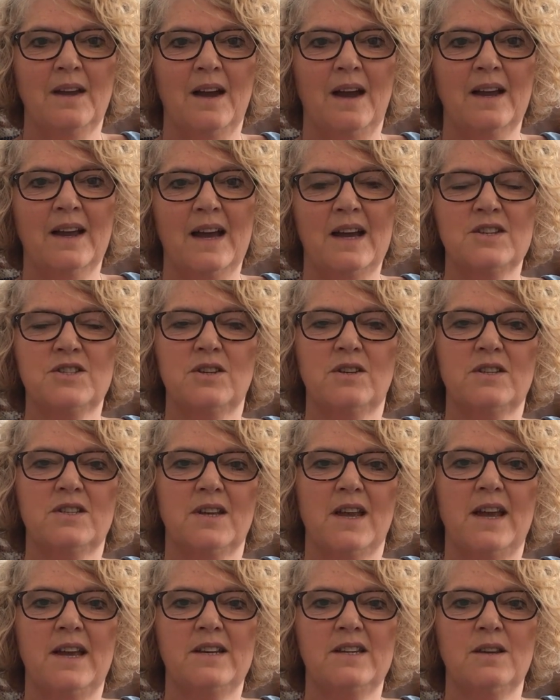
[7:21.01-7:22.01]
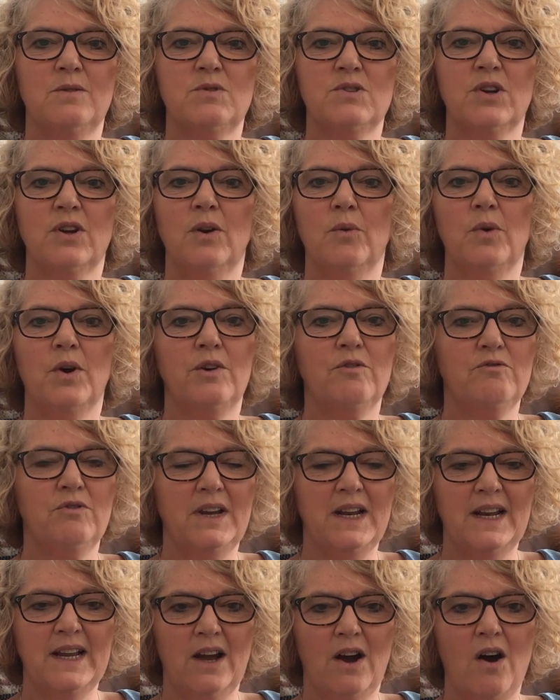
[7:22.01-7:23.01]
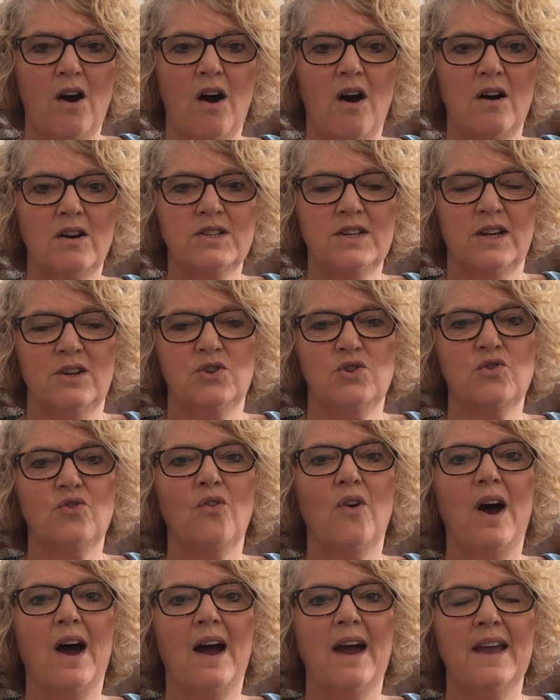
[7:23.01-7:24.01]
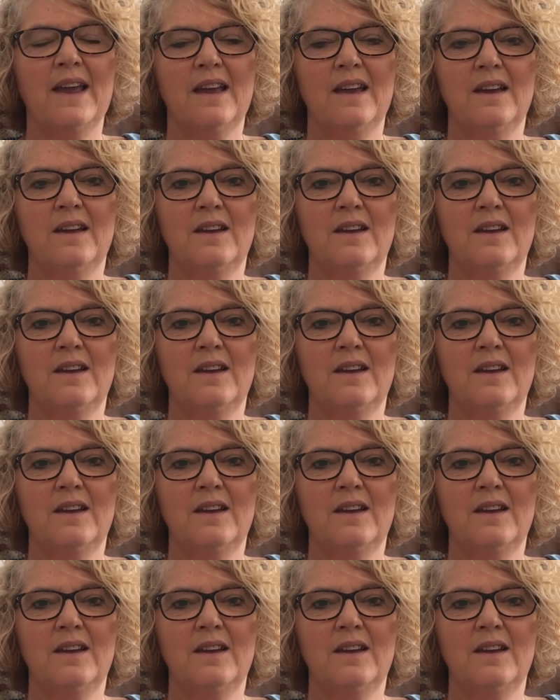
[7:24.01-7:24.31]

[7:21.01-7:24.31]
And Kasa said he was going to work really hard and try